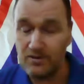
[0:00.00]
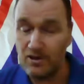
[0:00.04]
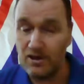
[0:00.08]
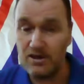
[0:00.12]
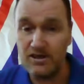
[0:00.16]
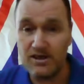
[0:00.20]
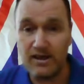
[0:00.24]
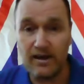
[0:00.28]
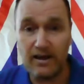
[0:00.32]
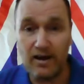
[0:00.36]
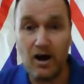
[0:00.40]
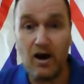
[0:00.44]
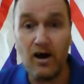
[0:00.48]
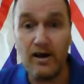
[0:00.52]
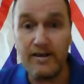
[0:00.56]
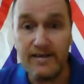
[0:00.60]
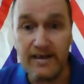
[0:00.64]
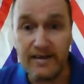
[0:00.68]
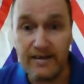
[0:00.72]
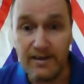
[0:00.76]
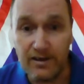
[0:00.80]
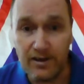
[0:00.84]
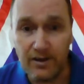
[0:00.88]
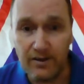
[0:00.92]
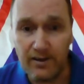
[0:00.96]
Christ's sake,
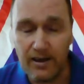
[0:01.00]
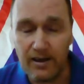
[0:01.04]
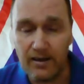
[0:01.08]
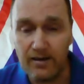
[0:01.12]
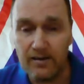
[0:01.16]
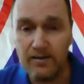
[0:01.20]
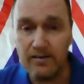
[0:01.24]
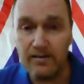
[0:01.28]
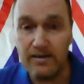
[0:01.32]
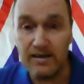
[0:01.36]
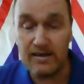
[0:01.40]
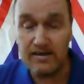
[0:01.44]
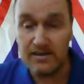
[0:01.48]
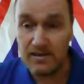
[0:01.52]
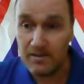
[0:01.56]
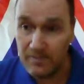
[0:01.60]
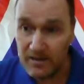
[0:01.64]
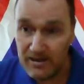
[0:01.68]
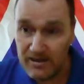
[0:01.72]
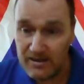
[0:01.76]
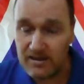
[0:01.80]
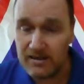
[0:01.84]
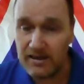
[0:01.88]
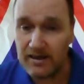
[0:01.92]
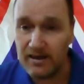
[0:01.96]
I didn't do it, the
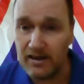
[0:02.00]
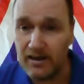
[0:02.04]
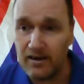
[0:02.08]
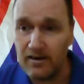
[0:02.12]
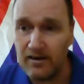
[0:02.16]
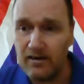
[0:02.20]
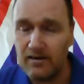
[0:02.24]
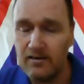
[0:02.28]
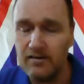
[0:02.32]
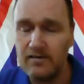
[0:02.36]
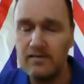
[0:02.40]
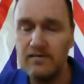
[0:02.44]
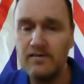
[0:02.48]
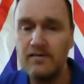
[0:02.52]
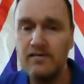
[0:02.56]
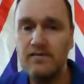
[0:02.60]
Islamists did it.